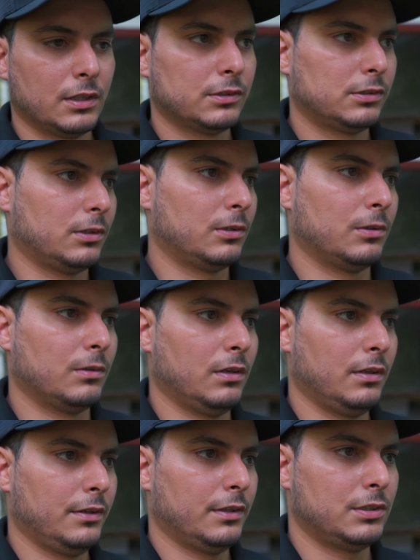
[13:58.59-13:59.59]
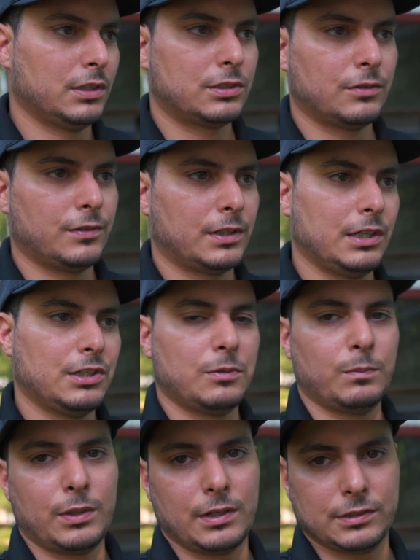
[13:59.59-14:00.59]
So the gentrification
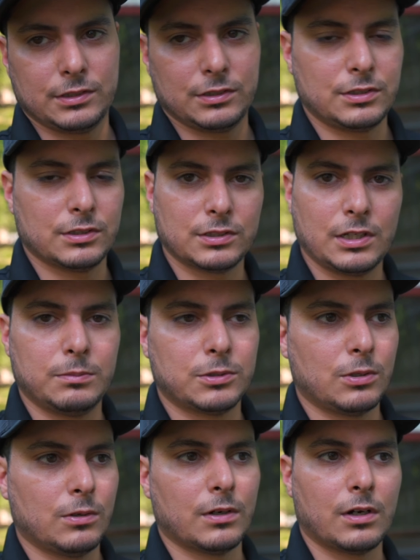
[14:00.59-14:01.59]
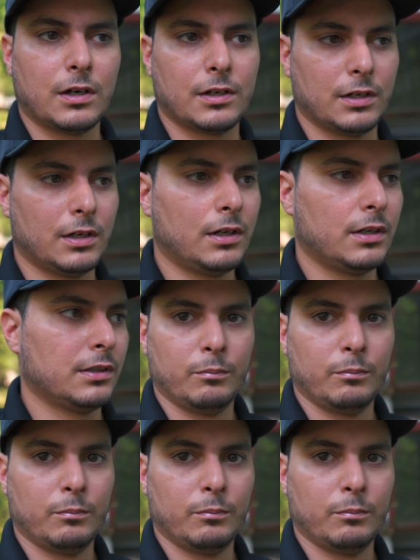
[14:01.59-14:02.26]
process just keeps going on,